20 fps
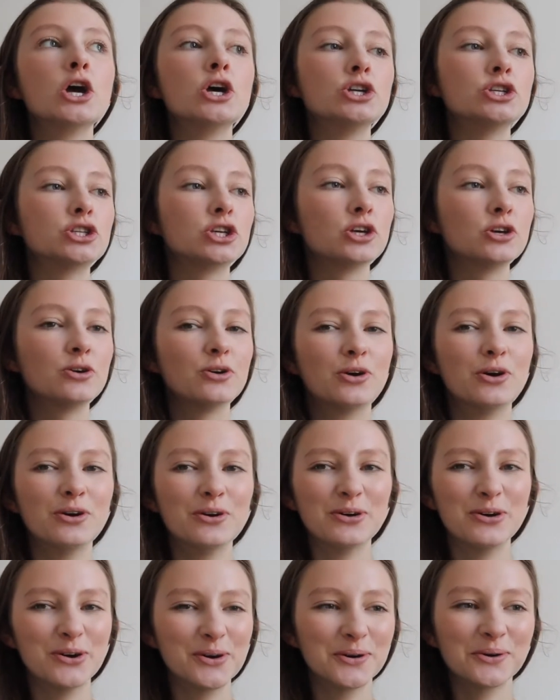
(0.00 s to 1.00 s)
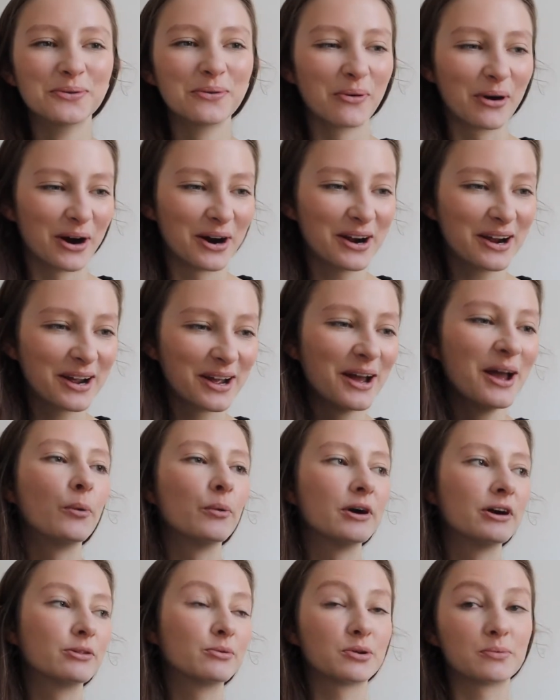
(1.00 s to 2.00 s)
to work
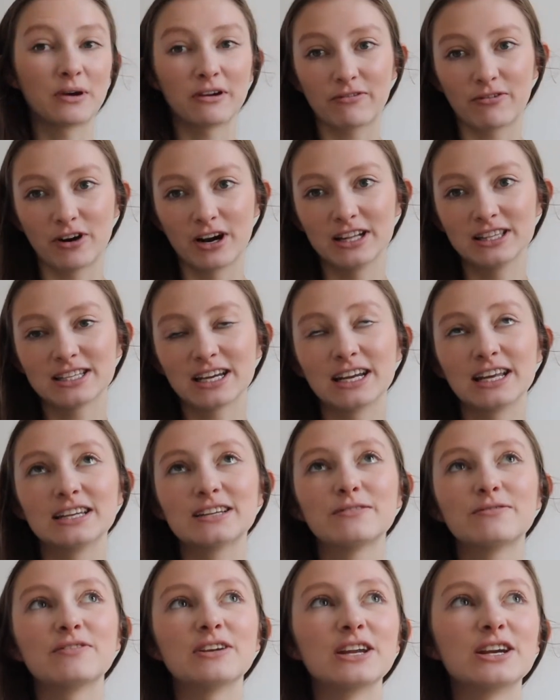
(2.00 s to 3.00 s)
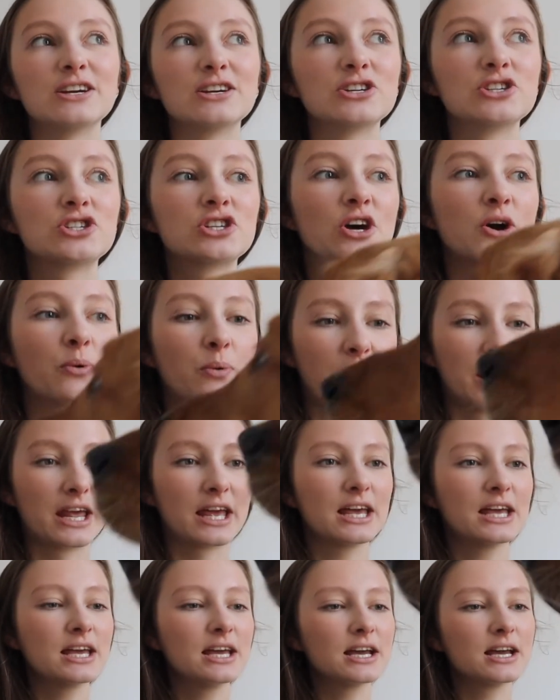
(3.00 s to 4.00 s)
with one of my friends. I need to finish a
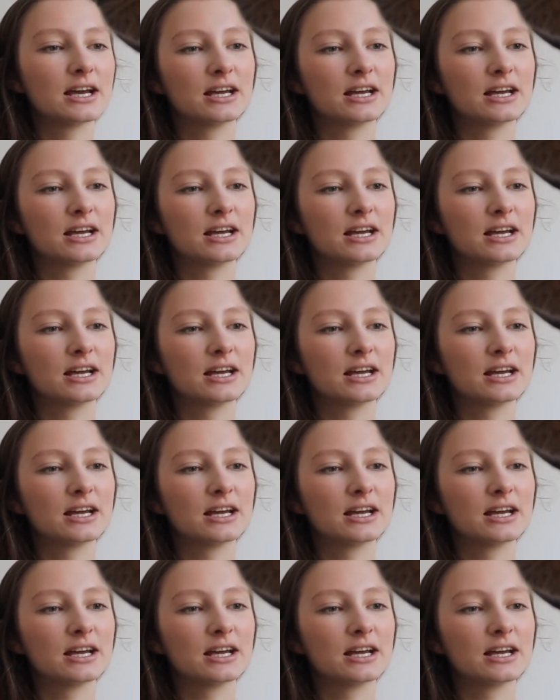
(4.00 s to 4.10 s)
wedding.